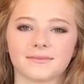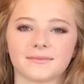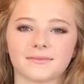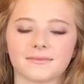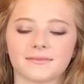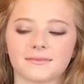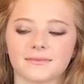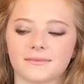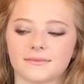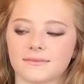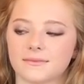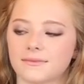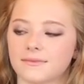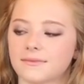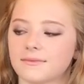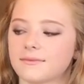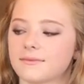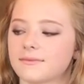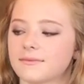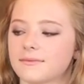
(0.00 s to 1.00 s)

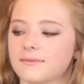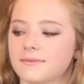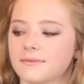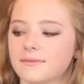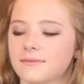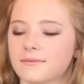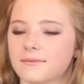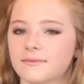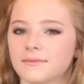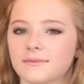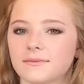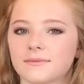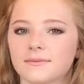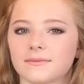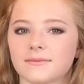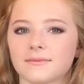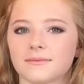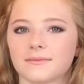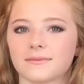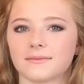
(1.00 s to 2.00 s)

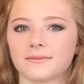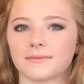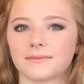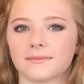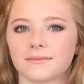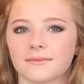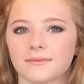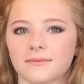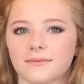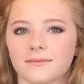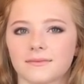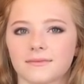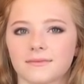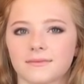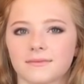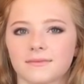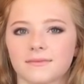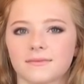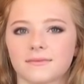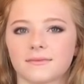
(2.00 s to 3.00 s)

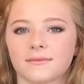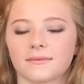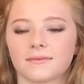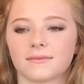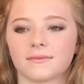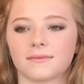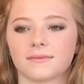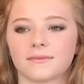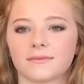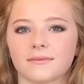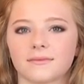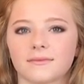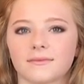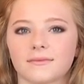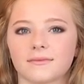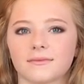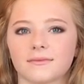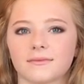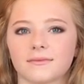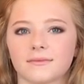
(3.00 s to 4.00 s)

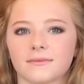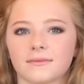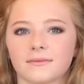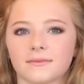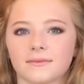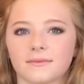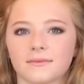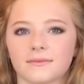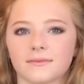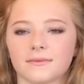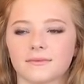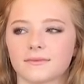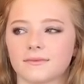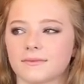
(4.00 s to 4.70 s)
The person shown says nothing.